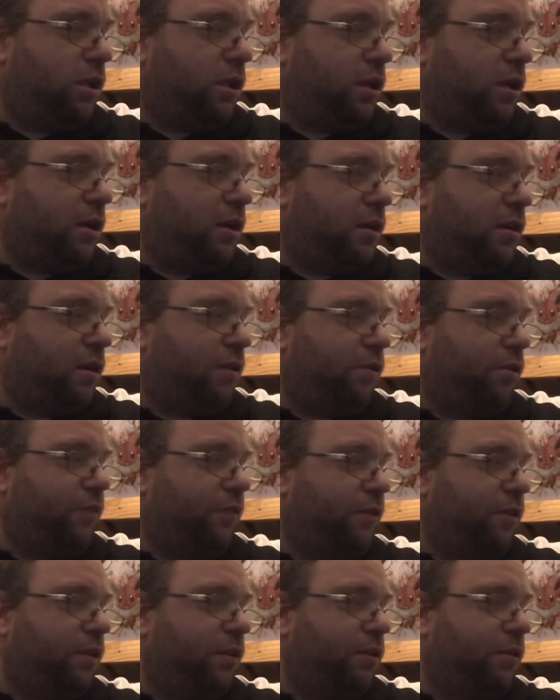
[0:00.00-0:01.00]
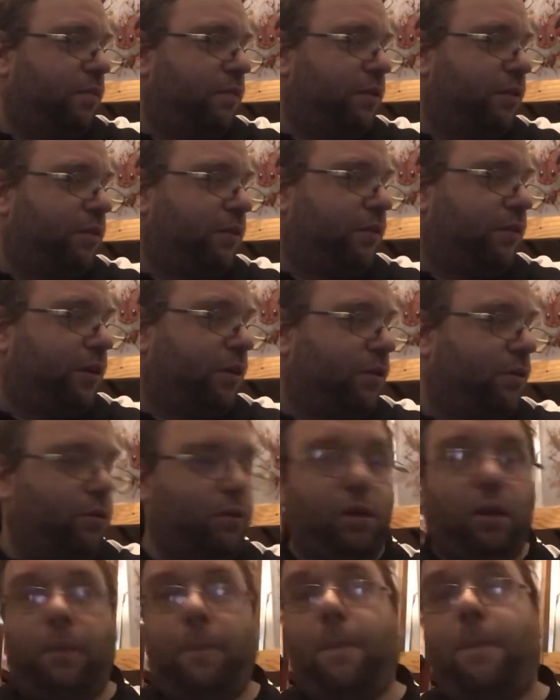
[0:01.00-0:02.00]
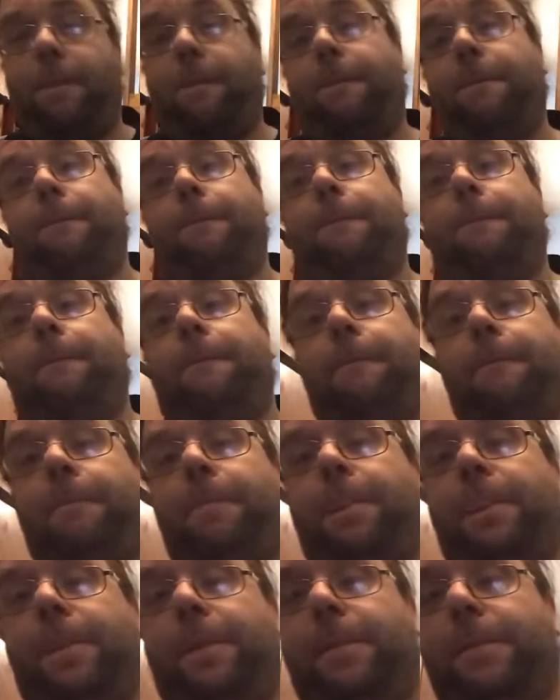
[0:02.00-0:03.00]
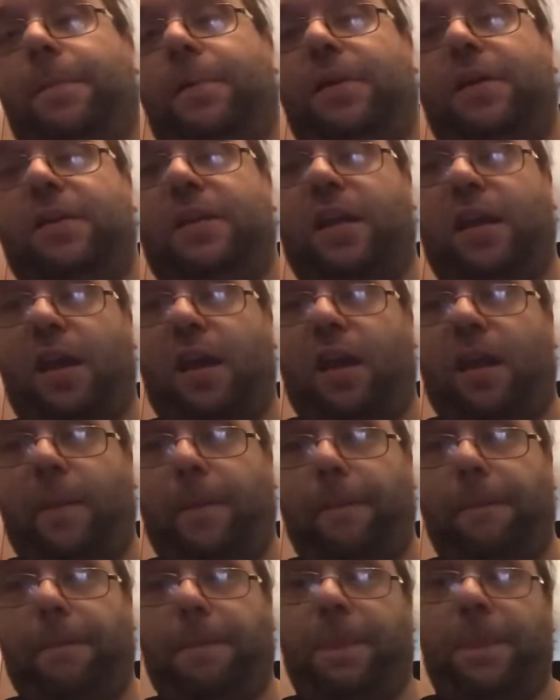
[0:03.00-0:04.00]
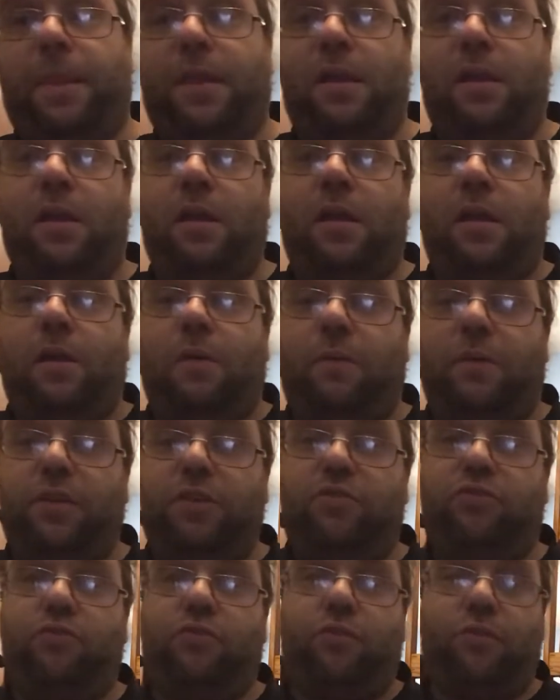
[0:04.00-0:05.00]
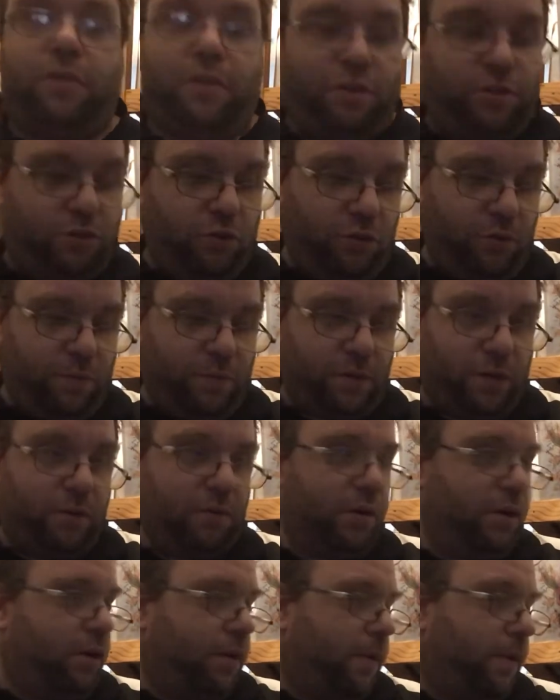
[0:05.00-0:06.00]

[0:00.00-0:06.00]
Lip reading: In our lovely little Mythos deck holder. Ta-da! When you draw the Doom token,